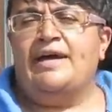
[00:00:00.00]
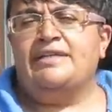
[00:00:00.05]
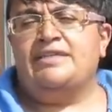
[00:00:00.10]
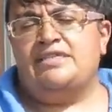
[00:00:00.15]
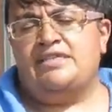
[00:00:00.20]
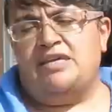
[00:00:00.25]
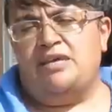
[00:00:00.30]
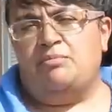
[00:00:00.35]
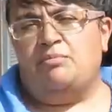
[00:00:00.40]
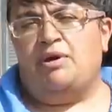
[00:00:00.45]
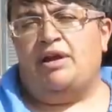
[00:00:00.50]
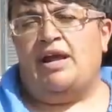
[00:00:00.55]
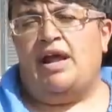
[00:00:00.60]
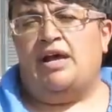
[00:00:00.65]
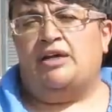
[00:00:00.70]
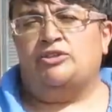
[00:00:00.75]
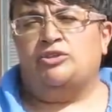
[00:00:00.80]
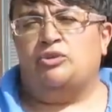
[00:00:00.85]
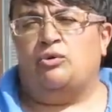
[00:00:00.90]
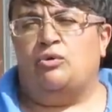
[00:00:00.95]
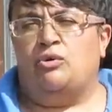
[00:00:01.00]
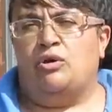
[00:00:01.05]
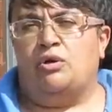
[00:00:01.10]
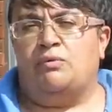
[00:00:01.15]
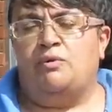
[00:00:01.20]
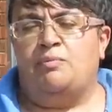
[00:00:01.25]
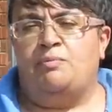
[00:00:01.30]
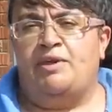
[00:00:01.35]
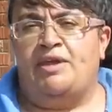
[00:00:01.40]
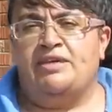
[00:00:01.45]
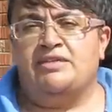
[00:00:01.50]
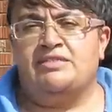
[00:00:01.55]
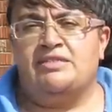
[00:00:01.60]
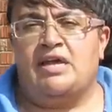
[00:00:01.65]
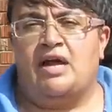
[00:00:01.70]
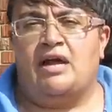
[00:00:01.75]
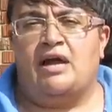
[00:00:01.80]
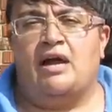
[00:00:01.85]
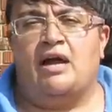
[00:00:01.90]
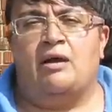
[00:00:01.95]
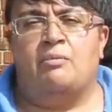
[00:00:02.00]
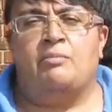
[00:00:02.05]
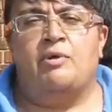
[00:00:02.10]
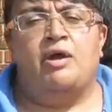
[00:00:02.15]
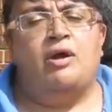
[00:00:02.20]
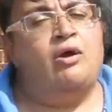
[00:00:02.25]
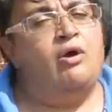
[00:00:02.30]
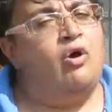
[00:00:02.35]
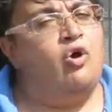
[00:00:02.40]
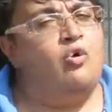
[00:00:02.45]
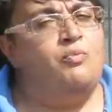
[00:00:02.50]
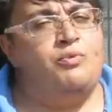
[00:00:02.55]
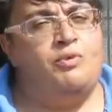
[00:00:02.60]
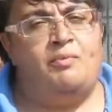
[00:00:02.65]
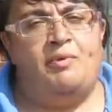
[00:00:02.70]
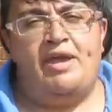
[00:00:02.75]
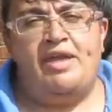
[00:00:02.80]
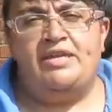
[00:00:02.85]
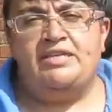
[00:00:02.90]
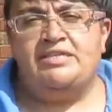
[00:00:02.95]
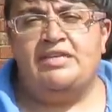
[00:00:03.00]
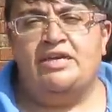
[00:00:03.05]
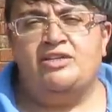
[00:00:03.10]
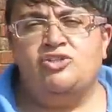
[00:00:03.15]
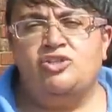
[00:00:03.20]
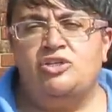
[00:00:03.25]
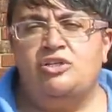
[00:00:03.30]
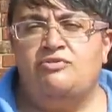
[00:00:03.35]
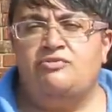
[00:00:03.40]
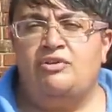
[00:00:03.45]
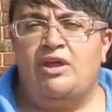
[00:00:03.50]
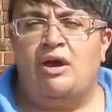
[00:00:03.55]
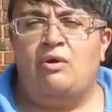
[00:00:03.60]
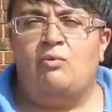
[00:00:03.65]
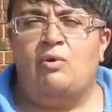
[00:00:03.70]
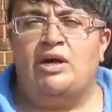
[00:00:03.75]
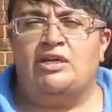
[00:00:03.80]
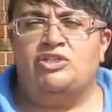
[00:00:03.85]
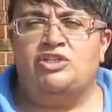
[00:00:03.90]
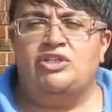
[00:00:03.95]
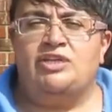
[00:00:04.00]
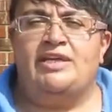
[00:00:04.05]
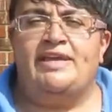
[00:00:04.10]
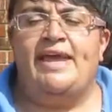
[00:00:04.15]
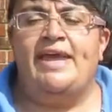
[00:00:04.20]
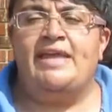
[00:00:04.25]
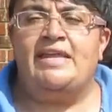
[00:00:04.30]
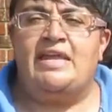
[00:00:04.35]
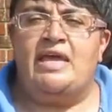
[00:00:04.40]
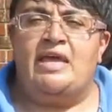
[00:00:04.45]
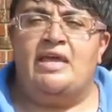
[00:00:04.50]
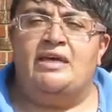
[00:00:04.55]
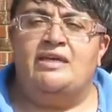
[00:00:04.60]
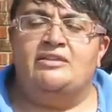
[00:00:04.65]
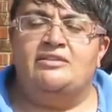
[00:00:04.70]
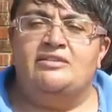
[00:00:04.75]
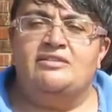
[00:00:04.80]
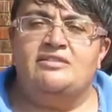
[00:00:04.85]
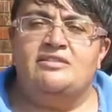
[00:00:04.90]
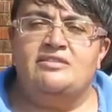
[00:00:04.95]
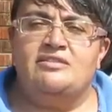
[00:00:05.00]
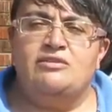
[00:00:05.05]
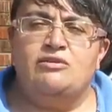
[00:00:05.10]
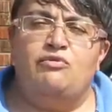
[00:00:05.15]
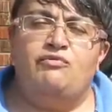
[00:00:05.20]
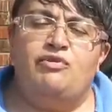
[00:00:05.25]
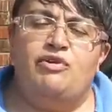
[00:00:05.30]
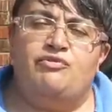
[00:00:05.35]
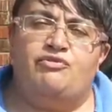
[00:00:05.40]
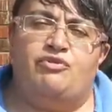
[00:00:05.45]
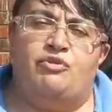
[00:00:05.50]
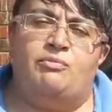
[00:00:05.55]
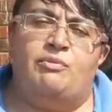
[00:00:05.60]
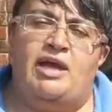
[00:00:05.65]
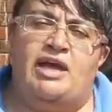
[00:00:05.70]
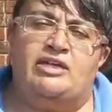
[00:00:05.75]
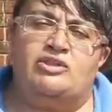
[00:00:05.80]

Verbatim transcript: at tim at astralautorepairs.com. Hope you paid attention. If not, watch it again. This is Sylvia from